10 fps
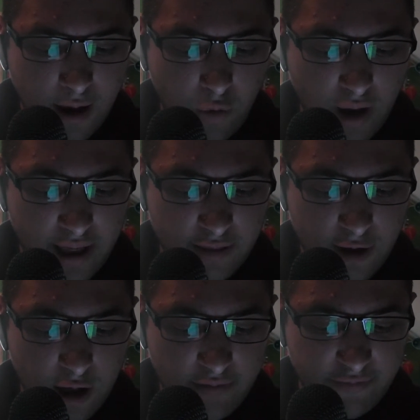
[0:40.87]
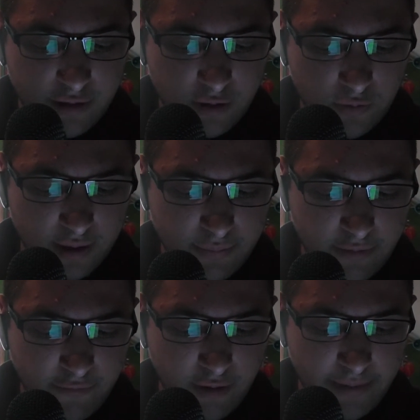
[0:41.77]
While the officer was
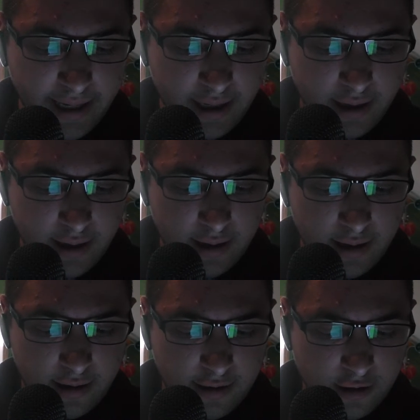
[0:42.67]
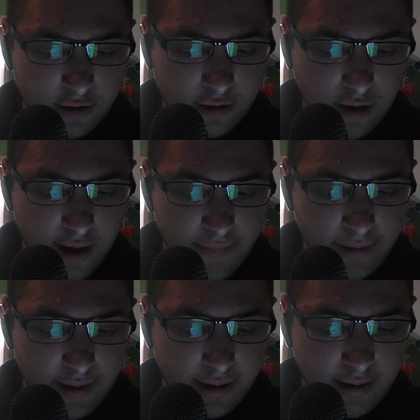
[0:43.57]
performing the
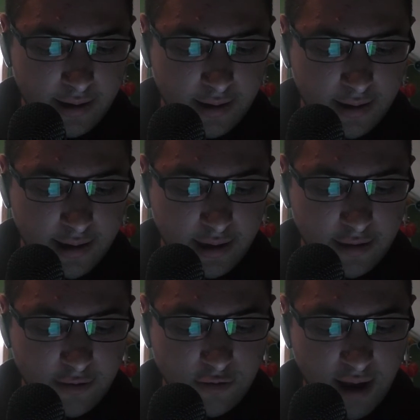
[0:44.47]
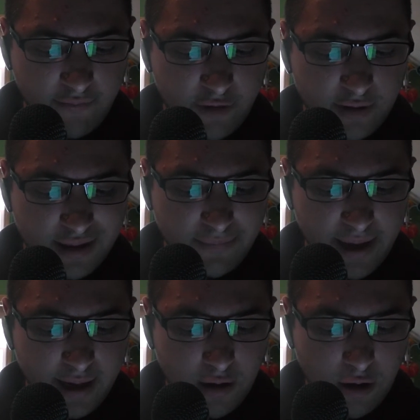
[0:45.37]
stop, the driver
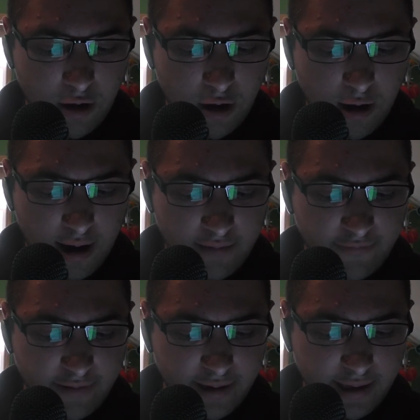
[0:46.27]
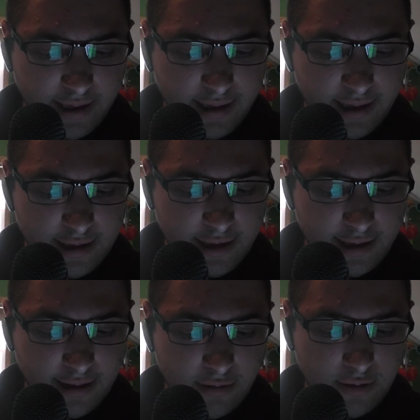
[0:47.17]
sped off and
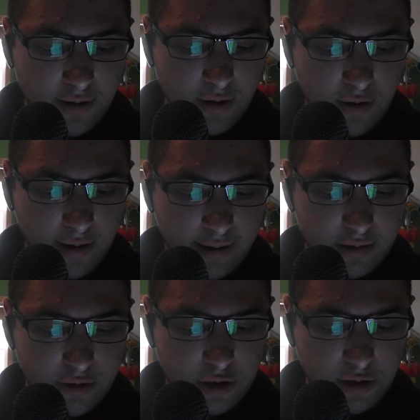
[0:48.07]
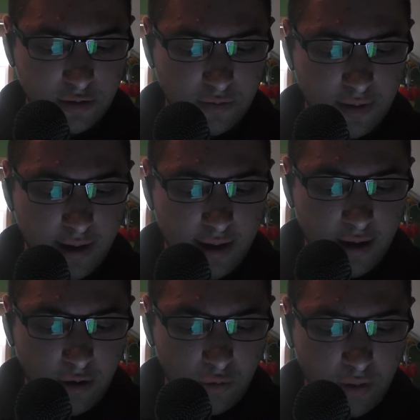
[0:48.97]
continued on to
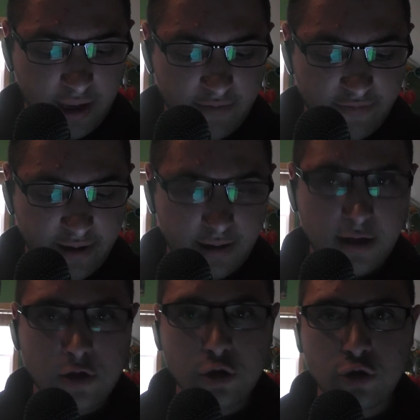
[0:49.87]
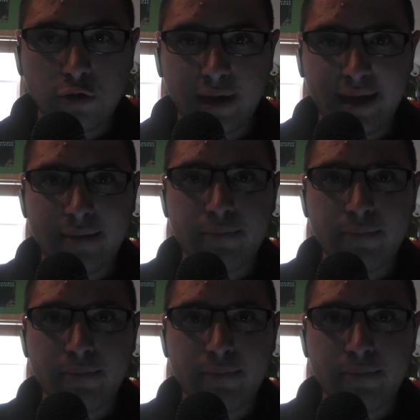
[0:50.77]
Wakefield Street,